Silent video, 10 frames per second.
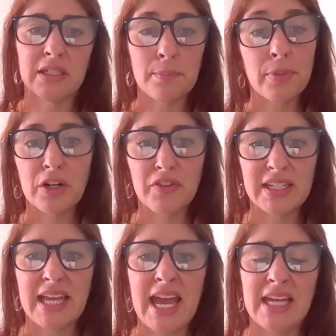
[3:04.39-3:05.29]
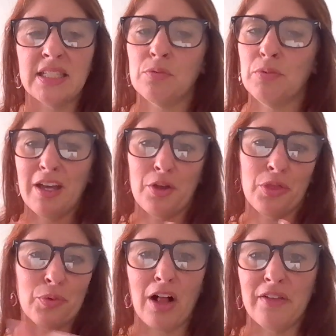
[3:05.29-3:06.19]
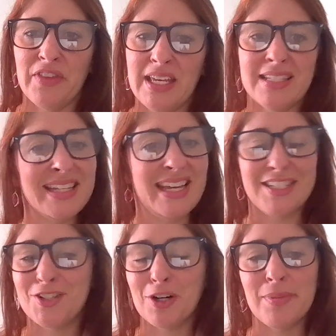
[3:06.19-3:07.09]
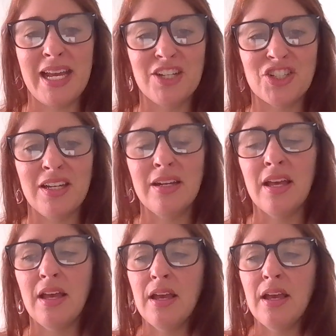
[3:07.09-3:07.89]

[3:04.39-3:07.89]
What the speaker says: in a perfect case, we go through all of these and get to termination.